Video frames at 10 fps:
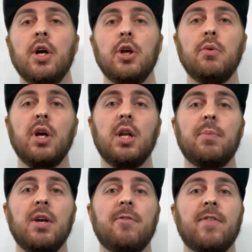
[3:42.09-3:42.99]
You need to
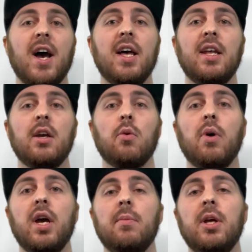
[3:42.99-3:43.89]
be finding a
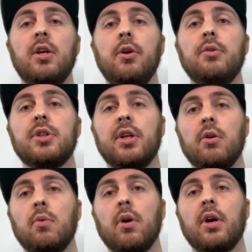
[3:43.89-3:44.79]
way to be using the
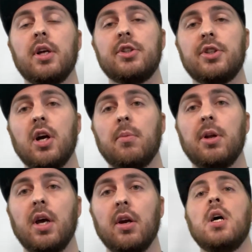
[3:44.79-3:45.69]
word
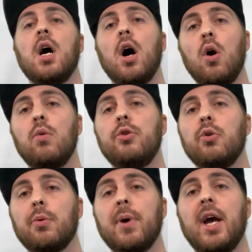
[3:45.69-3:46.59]
exterminator on
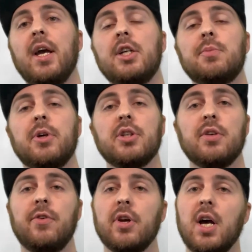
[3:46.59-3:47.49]
your page, because
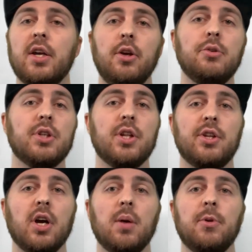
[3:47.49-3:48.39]
if you're not using the
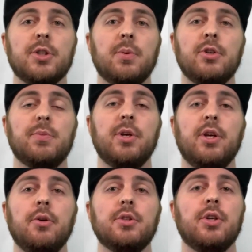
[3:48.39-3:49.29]
term you're supposed to be
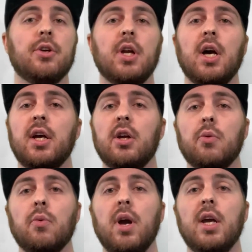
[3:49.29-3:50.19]
using, you're not going to
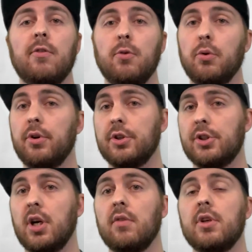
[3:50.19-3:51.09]
rank for your
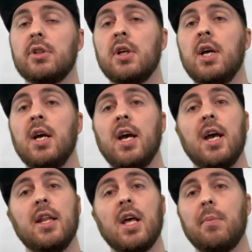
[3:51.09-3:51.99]
service,
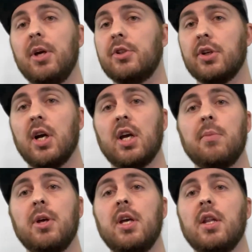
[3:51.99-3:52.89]
and that means you're not going to
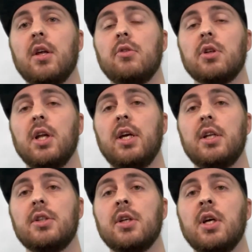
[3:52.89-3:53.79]
be getting those
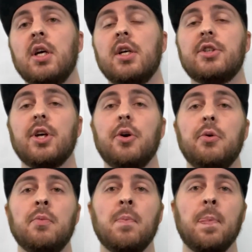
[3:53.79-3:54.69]
leads. So
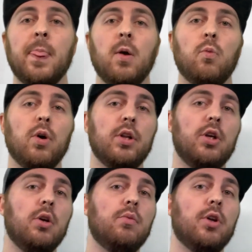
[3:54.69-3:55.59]
what do
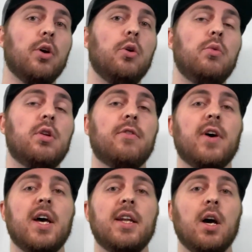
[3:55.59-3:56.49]
you do to
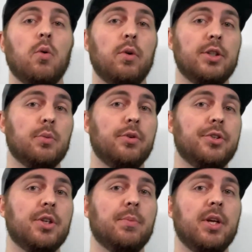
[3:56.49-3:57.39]
find out which one you
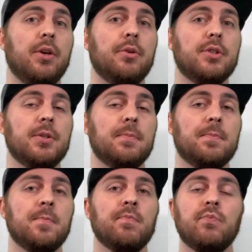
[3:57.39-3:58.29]
should be using?
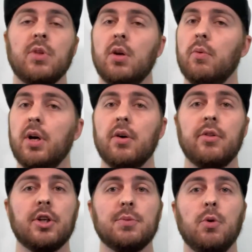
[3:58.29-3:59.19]
Well,
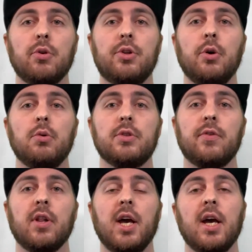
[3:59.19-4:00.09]
there's more tools
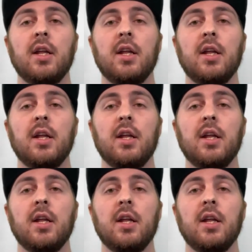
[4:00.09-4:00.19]
for that.